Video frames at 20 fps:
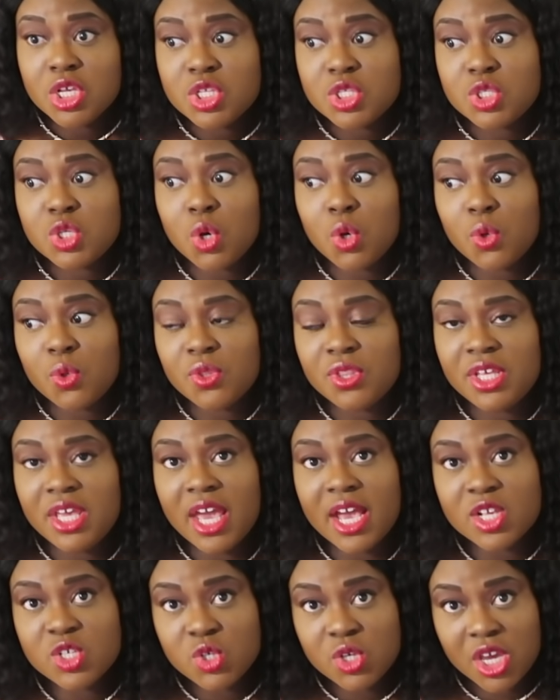So
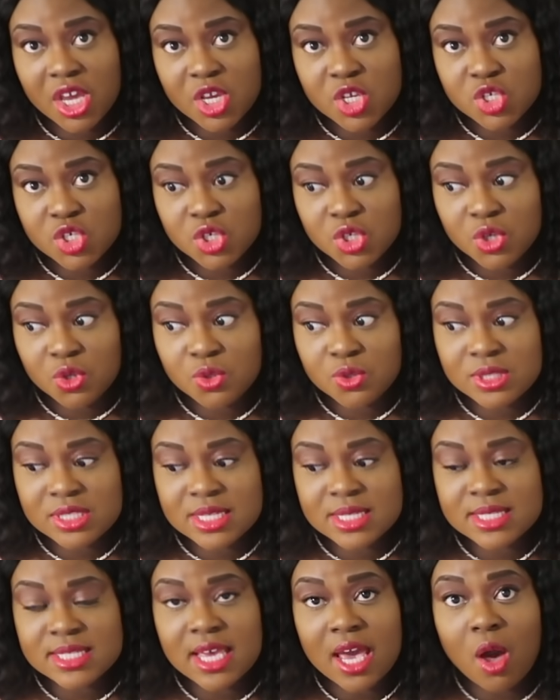the educational
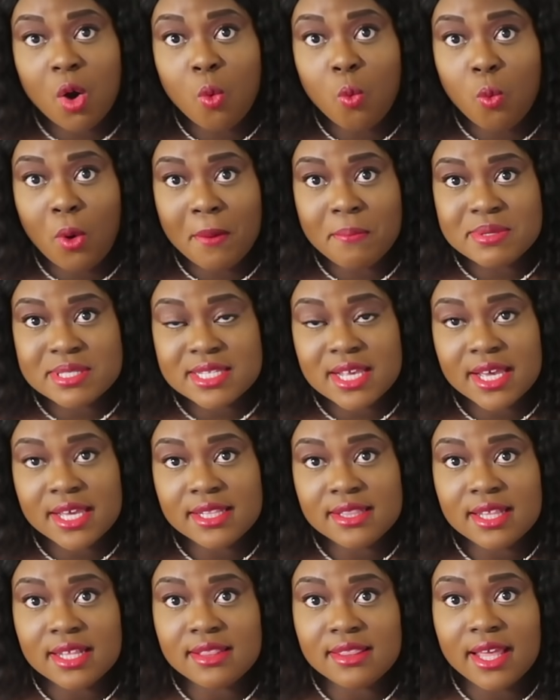discount
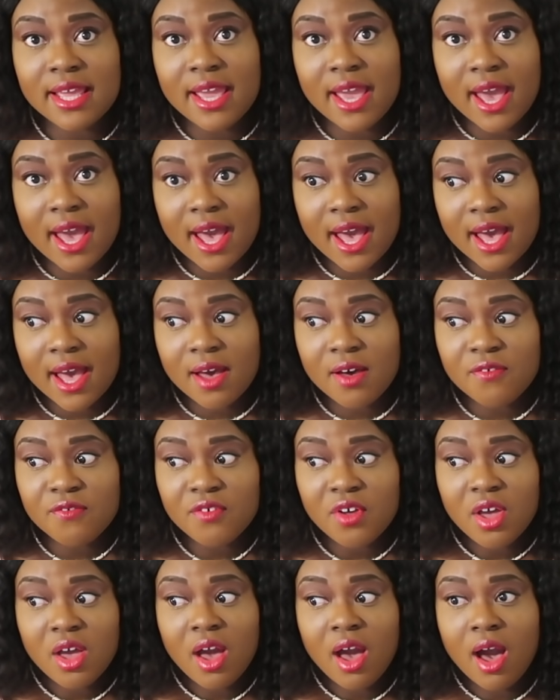website that they
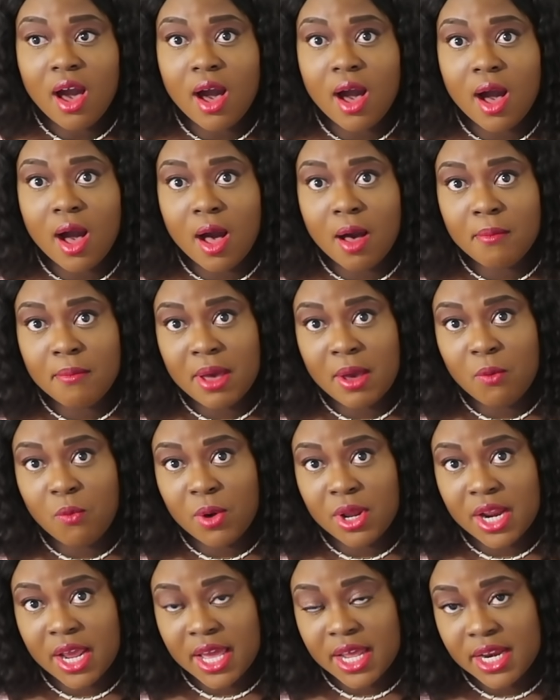have, I
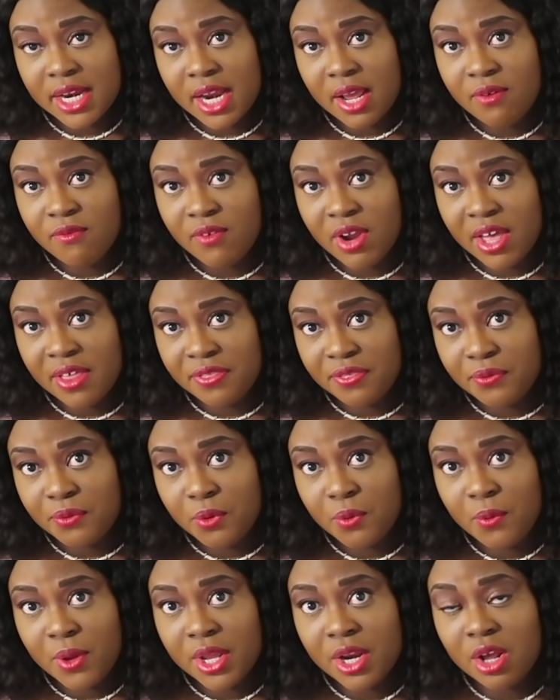went ahead and I ran
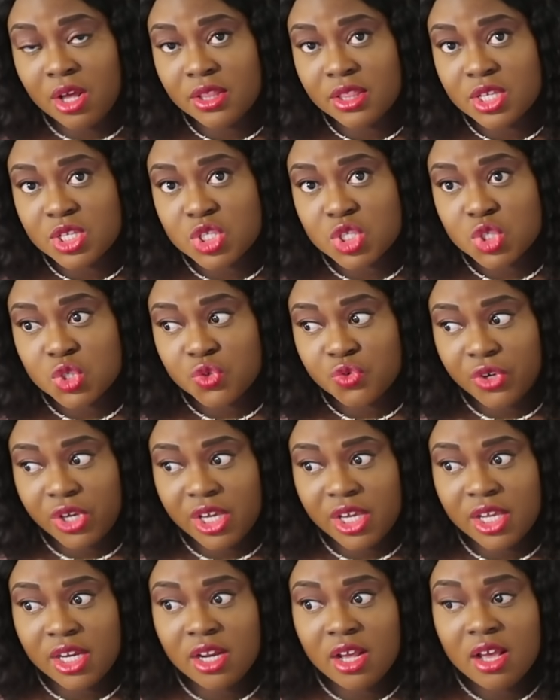through it on the
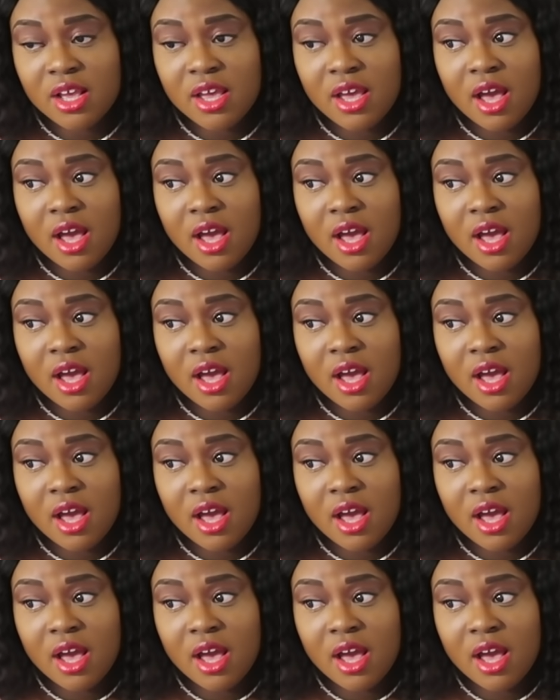screen.